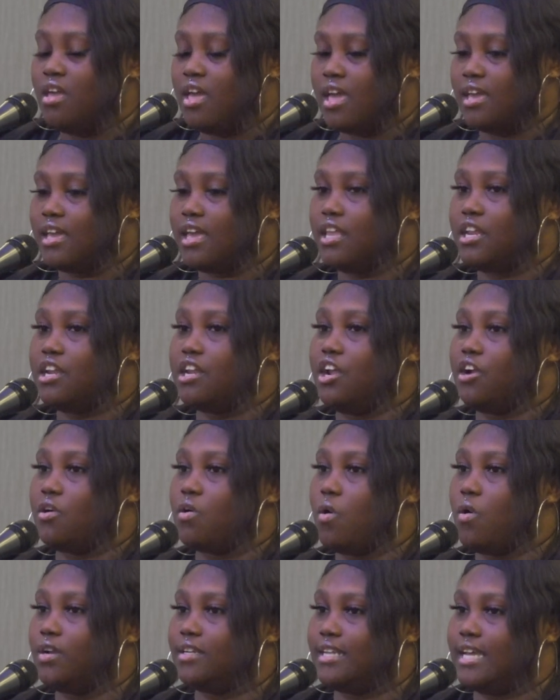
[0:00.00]
and getting their
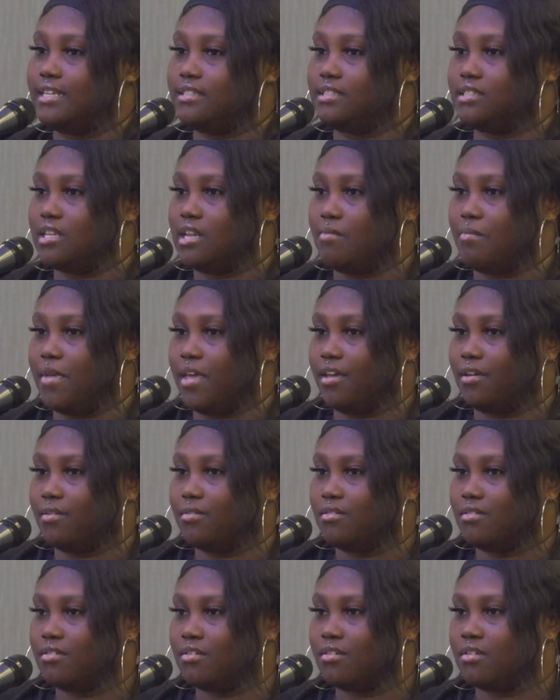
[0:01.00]
court dates in the mail.